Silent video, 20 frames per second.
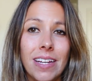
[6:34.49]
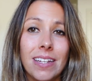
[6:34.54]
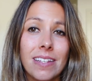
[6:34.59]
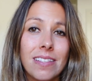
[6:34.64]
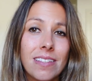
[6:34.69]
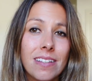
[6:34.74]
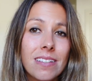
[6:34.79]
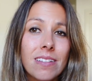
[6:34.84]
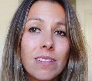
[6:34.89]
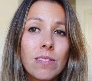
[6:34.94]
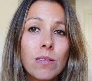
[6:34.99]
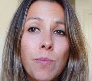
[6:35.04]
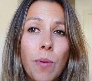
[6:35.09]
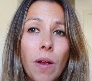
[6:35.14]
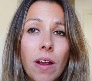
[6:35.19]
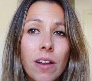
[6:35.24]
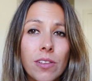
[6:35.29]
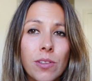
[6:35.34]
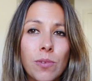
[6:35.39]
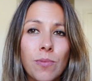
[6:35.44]
And this is the
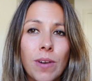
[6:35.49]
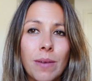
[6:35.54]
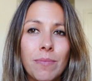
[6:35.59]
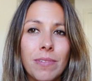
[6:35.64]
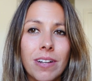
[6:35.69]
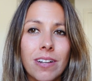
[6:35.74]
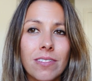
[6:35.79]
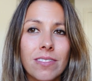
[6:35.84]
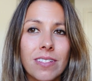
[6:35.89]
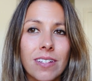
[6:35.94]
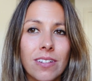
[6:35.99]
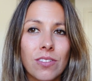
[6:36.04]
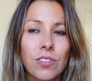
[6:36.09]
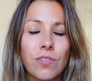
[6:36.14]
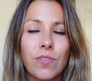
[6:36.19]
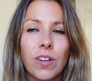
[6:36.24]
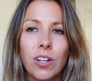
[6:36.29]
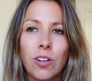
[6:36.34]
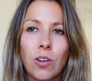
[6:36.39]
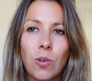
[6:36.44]
part of the webinar
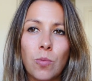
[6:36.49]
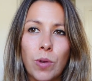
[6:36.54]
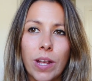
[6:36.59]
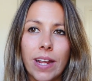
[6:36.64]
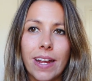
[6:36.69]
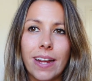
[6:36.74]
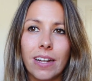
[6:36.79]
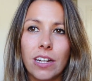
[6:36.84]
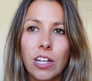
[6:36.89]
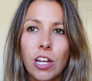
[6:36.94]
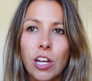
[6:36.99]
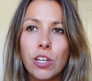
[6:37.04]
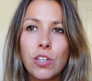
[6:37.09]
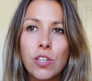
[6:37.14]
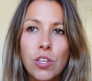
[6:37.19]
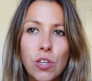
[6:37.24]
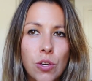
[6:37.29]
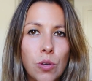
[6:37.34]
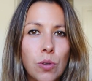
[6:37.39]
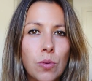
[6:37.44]
sales funnel where
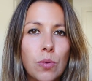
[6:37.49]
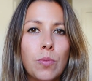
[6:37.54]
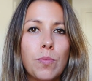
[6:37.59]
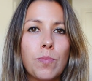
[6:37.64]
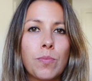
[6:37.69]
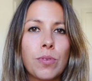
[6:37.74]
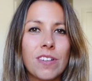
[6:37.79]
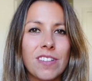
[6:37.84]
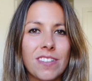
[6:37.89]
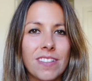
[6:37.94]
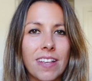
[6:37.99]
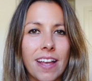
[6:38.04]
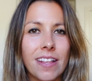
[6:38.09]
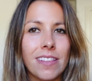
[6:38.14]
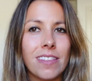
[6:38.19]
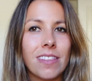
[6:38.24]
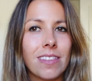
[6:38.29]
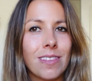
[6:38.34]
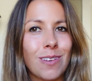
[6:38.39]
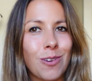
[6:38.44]
you
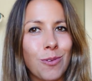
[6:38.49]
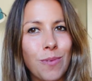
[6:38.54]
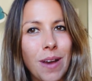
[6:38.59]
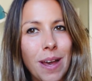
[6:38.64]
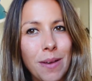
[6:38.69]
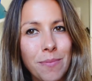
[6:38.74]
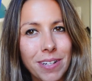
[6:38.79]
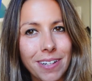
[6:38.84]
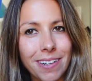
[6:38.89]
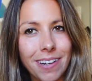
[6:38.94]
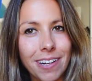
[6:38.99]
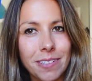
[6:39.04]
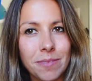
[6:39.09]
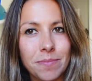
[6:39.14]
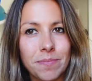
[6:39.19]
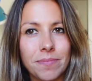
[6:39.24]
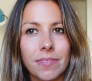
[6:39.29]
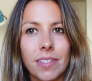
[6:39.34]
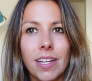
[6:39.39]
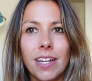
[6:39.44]
present the webinar.
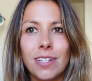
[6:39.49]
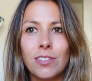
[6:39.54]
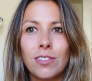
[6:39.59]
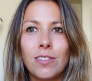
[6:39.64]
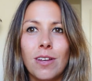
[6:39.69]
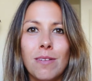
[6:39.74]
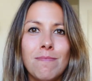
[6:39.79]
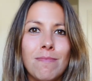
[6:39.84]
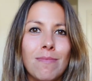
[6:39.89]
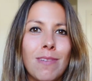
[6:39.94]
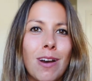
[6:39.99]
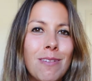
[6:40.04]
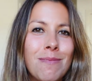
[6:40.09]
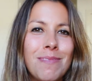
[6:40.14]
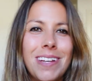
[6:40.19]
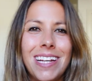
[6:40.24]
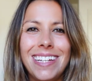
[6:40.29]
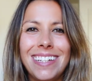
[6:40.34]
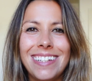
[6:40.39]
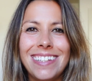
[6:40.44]
It's the
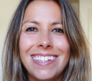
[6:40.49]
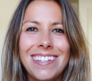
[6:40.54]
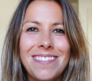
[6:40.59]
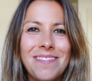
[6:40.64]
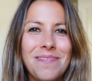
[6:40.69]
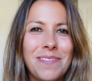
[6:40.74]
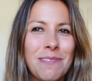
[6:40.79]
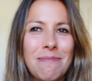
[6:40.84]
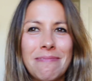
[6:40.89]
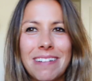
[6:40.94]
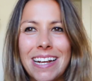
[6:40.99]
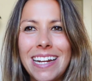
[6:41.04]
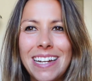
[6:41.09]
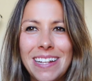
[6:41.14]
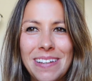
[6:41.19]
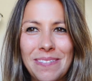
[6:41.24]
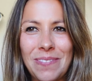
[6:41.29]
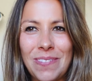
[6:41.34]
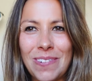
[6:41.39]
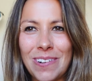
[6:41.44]
moment you've been
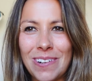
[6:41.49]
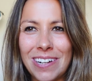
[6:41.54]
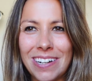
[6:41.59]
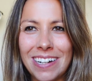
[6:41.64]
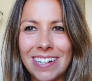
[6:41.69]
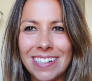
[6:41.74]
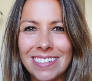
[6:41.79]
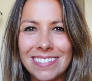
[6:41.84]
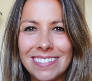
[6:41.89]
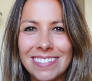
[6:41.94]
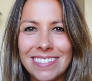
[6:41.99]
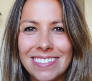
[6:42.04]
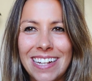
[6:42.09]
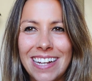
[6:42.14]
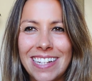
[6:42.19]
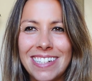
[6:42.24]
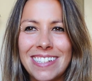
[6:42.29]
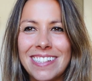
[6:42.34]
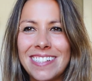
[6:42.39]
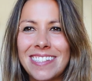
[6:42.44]
waiting for.
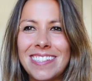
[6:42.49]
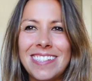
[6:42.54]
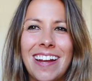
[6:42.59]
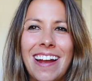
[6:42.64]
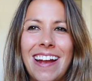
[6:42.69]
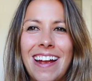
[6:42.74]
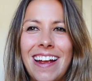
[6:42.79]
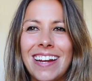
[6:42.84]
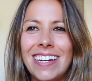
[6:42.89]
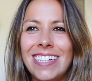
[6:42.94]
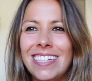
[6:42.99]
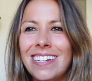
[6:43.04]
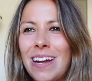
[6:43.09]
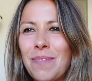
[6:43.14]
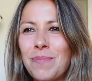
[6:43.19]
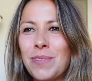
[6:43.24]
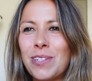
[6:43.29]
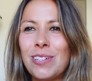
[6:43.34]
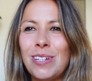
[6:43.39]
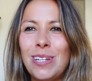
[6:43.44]
Now you're the star, your
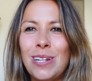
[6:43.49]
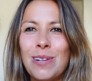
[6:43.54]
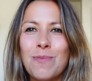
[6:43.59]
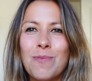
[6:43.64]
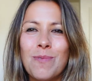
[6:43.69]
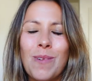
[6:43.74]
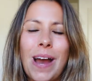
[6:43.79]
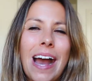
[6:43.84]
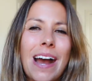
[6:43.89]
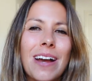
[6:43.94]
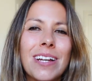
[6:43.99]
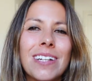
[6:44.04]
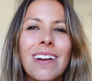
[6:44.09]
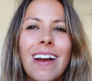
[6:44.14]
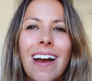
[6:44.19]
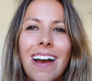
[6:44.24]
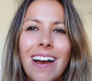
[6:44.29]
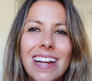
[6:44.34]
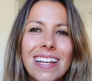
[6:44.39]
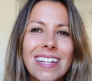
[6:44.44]
opportunity to wow
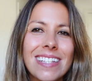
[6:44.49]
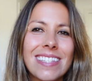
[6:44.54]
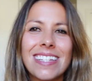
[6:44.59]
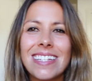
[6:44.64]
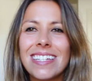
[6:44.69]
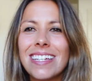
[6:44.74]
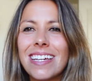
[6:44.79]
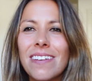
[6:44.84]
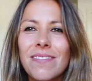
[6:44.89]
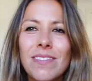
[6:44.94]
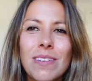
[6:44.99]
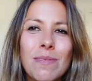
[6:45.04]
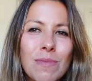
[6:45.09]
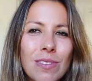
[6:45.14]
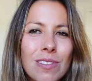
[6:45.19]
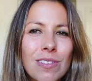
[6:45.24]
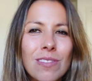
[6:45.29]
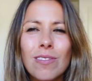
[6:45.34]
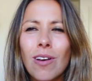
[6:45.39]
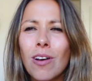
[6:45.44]
your audience and give them
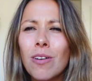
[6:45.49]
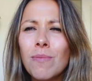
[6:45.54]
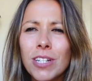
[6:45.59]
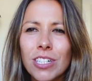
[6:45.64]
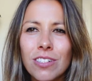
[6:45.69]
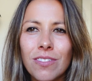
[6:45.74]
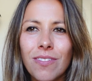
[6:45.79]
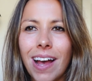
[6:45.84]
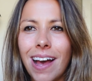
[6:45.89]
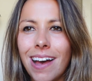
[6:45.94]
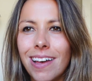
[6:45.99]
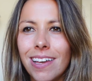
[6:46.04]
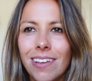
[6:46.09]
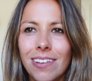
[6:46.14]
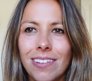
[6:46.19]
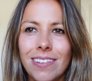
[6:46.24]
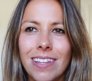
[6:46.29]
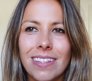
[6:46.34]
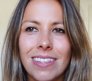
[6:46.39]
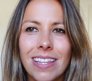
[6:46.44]
so much
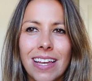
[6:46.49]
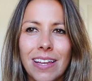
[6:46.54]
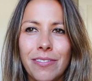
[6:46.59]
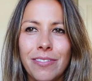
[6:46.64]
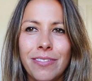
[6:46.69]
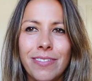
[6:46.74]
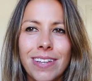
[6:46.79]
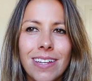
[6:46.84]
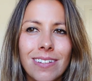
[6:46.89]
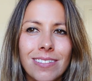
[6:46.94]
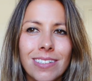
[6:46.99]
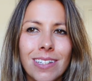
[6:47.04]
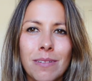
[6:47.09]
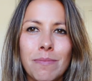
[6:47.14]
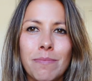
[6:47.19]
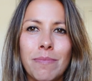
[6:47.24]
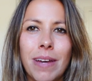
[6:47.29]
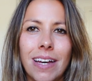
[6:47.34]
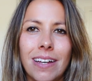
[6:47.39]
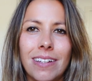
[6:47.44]
value that they feel
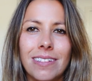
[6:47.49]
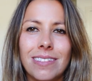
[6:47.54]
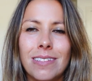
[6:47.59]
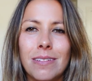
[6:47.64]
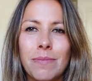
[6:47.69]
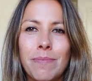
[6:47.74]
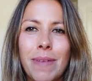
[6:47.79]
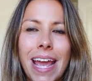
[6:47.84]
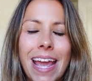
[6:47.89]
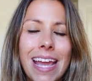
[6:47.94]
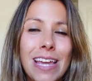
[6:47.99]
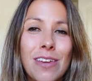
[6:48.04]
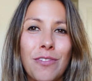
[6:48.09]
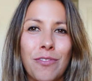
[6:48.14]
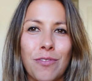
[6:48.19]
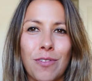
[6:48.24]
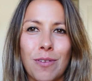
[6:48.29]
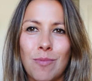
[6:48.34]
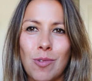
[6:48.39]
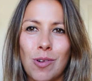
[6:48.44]
compelled to pay you
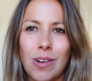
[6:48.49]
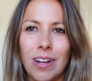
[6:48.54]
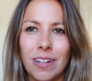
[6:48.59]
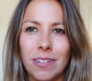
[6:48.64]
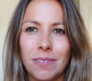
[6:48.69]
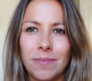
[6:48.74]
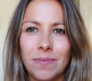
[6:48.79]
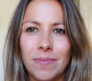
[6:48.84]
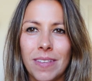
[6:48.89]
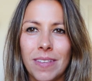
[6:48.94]
for more.